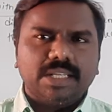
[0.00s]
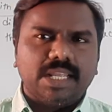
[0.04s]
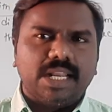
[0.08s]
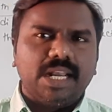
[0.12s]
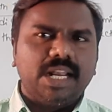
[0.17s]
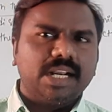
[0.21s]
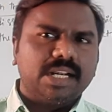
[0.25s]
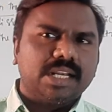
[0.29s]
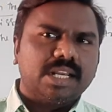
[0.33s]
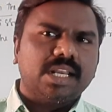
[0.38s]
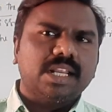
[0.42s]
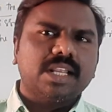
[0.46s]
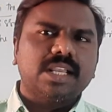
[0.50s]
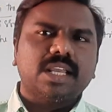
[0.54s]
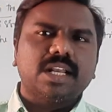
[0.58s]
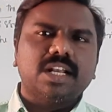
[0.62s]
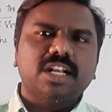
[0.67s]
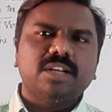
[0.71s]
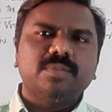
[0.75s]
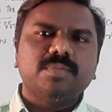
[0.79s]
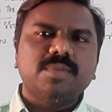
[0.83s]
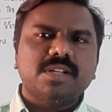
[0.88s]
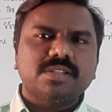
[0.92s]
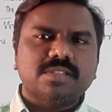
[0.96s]
electric
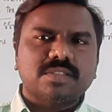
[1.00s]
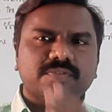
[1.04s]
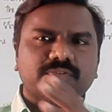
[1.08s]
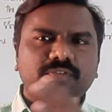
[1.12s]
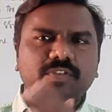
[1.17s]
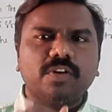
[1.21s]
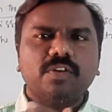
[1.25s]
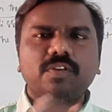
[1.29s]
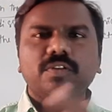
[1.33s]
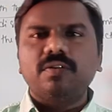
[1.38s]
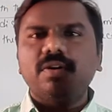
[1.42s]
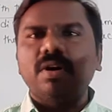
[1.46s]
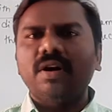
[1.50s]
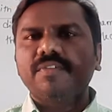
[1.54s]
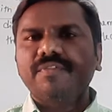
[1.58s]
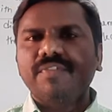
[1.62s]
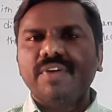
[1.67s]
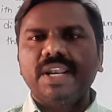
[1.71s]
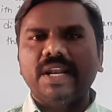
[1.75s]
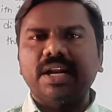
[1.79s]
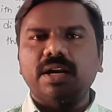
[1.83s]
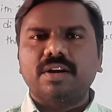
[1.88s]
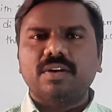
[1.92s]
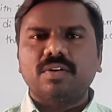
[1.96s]
current means flow of
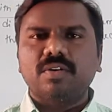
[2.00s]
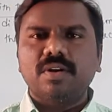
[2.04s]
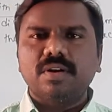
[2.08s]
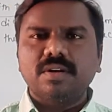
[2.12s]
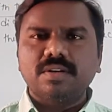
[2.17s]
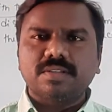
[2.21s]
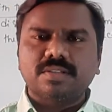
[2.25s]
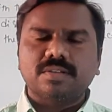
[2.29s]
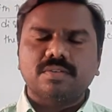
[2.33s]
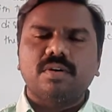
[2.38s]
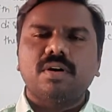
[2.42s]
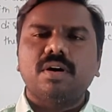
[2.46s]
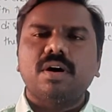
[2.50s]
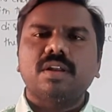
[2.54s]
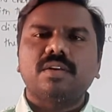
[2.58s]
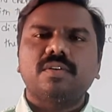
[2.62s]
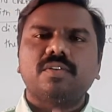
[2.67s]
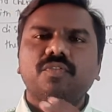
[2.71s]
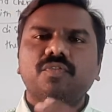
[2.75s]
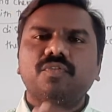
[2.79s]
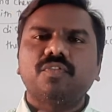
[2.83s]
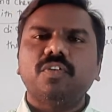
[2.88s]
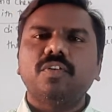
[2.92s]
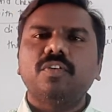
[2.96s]
electrons or
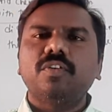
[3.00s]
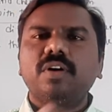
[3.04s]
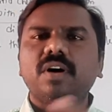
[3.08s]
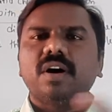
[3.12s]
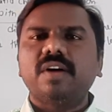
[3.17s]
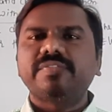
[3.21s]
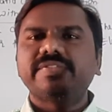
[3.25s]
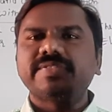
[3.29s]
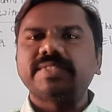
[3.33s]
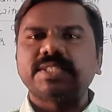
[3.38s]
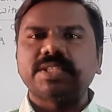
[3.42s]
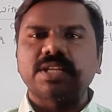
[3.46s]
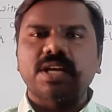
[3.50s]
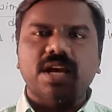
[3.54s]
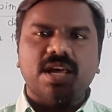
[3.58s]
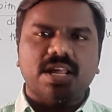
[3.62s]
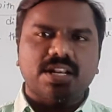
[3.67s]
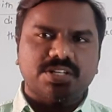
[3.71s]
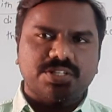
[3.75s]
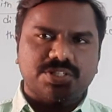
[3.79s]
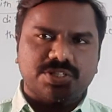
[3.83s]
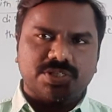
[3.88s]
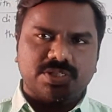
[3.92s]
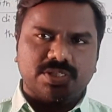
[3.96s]
flow of
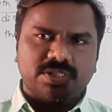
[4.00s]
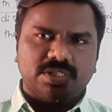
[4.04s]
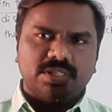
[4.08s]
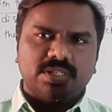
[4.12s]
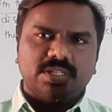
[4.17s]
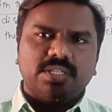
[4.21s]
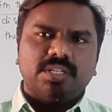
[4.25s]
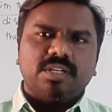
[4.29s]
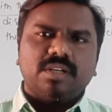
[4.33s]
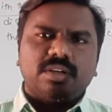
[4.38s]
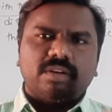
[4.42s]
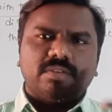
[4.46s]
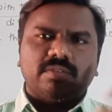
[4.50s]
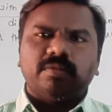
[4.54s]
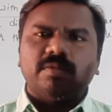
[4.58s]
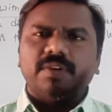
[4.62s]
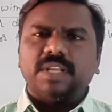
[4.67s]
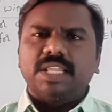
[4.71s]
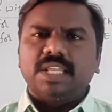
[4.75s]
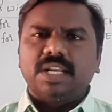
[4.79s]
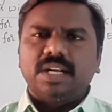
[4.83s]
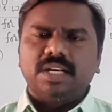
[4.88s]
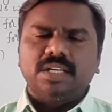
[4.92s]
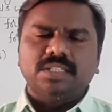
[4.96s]
charge
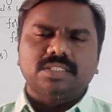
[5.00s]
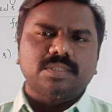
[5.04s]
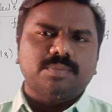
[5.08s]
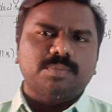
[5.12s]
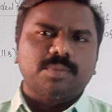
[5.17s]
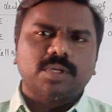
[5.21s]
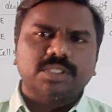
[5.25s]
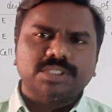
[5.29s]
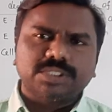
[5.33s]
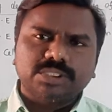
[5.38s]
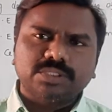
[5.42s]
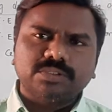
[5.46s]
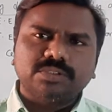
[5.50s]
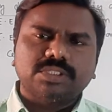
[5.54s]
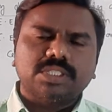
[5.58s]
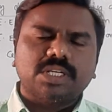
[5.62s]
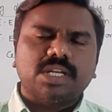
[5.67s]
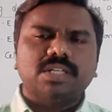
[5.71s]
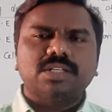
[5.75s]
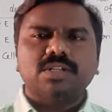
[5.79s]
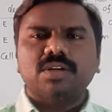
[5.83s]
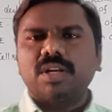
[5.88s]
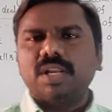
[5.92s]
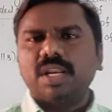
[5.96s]
whether it is a positive
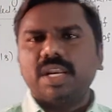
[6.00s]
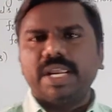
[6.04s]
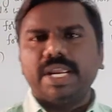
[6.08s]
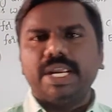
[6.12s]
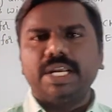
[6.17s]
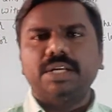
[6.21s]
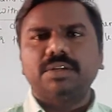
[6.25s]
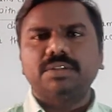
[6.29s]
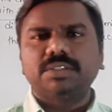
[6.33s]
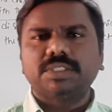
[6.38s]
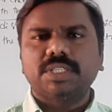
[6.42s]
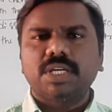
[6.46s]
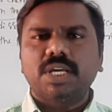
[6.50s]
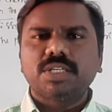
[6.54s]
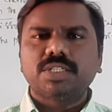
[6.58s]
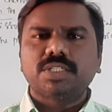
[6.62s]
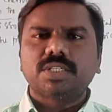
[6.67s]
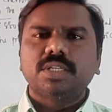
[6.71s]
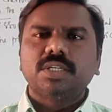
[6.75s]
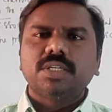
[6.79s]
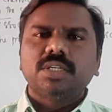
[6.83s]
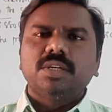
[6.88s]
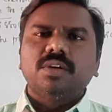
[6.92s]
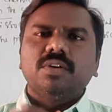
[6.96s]
charge or a negative charge,
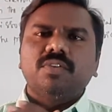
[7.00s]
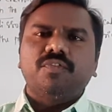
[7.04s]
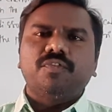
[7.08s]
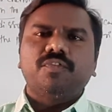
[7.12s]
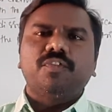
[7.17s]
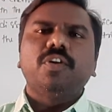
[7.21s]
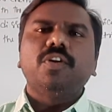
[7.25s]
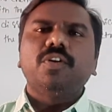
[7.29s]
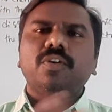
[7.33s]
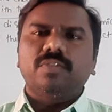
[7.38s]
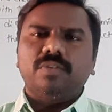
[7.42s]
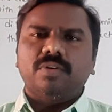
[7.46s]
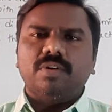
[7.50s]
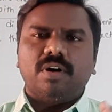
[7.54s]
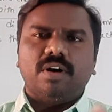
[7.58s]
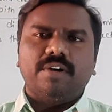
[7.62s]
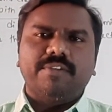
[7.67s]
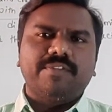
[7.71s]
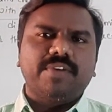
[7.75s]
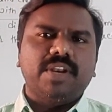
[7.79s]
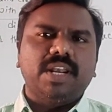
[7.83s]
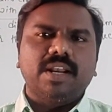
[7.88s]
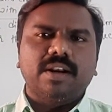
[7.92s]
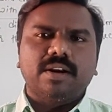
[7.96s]
flow
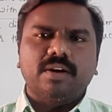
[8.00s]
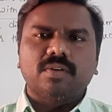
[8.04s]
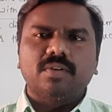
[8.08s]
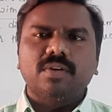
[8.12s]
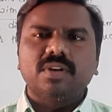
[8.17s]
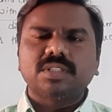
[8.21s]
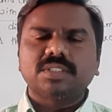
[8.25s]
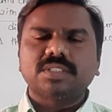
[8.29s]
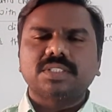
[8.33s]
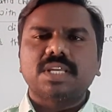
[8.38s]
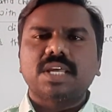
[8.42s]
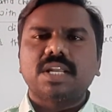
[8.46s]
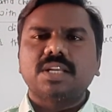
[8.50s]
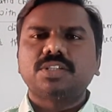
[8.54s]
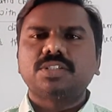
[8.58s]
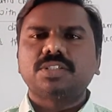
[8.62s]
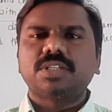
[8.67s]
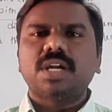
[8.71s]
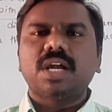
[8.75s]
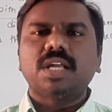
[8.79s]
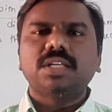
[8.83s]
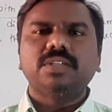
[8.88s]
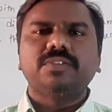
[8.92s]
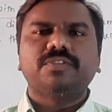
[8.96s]
of electrons are
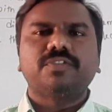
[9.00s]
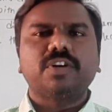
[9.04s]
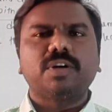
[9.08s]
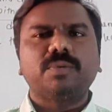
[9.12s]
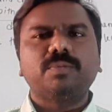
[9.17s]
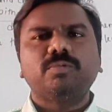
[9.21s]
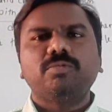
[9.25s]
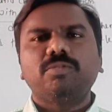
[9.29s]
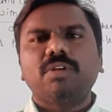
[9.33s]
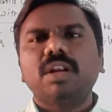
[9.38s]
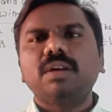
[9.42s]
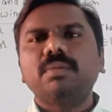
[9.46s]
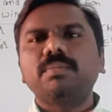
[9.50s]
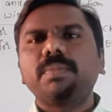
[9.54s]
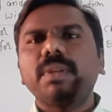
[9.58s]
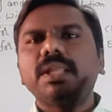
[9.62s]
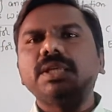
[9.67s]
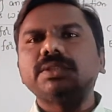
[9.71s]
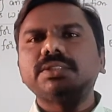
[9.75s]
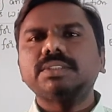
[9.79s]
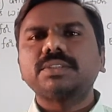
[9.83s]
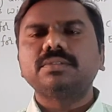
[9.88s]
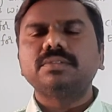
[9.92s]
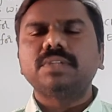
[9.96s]
charged from one
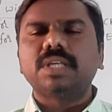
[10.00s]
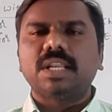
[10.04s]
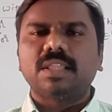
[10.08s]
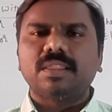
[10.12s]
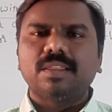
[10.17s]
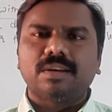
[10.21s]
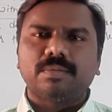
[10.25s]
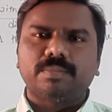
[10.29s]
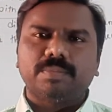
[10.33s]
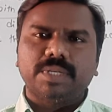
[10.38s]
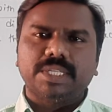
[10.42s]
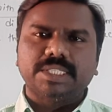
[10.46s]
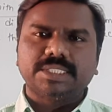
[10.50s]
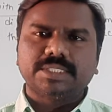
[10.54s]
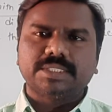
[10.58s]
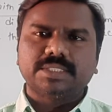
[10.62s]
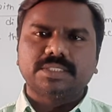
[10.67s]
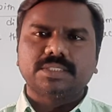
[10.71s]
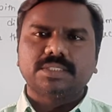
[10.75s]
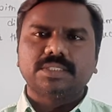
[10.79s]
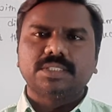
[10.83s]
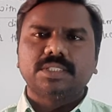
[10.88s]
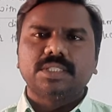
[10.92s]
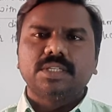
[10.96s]
place to another
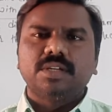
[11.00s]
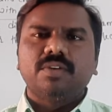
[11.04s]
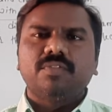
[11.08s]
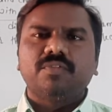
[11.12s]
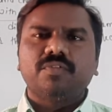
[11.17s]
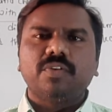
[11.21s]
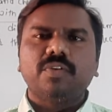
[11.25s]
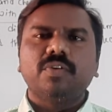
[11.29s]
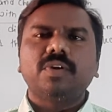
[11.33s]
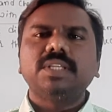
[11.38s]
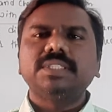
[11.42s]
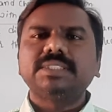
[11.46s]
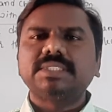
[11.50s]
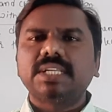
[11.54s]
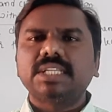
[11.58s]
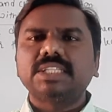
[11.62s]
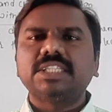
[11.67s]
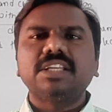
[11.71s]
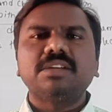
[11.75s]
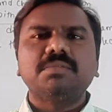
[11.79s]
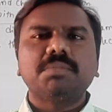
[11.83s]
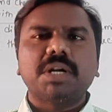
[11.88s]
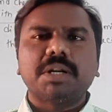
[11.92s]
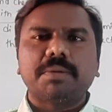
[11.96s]
place. Flow is
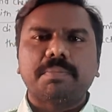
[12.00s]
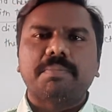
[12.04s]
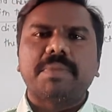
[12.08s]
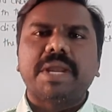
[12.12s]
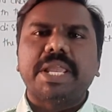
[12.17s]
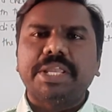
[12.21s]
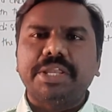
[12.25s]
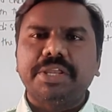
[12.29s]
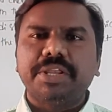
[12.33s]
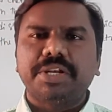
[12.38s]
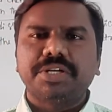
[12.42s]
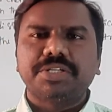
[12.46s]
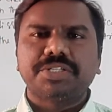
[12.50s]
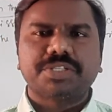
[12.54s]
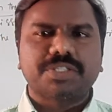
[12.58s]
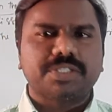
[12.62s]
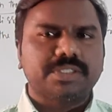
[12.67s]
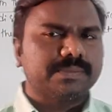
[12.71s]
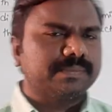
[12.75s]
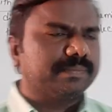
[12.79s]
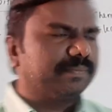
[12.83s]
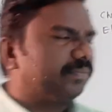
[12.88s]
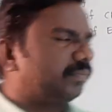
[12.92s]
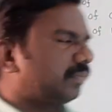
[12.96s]
nothing but
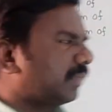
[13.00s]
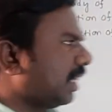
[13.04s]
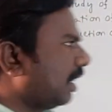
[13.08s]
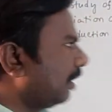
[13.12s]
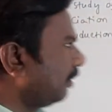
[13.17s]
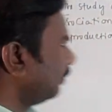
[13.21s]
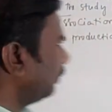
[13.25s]
migration. Now,